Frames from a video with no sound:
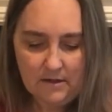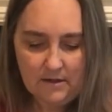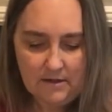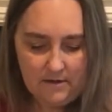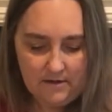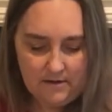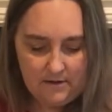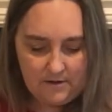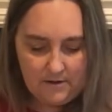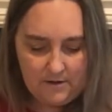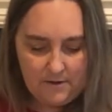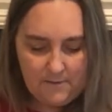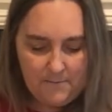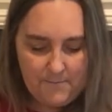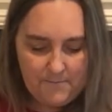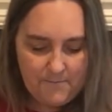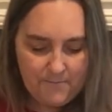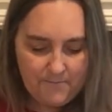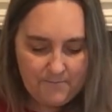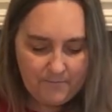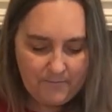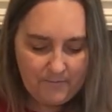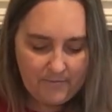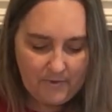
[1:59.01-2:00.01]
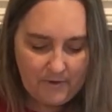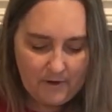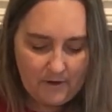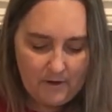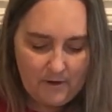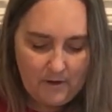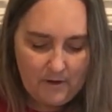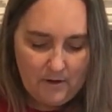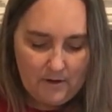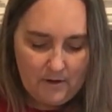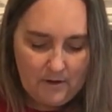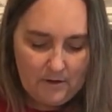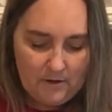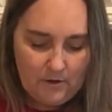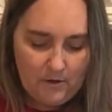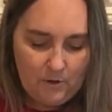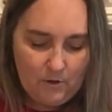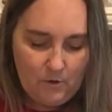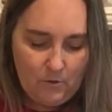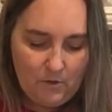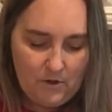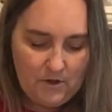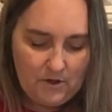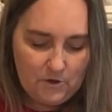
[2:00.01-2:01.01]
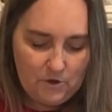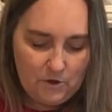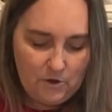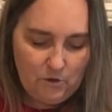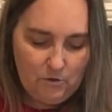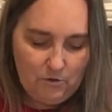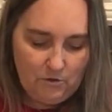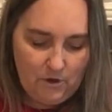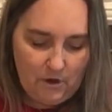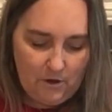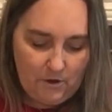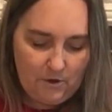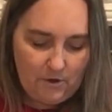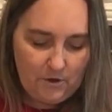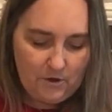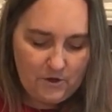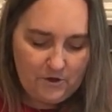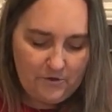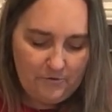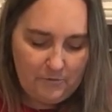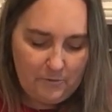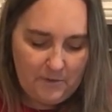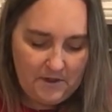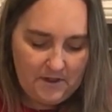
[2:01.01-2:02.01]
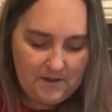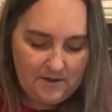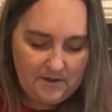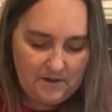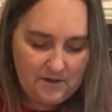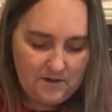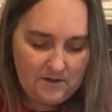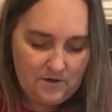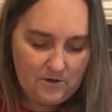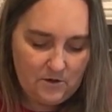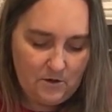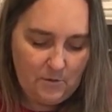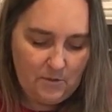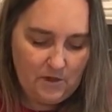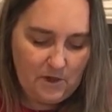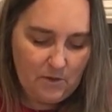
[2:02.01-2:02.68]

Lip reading: You don't want too large of pieces. Nobody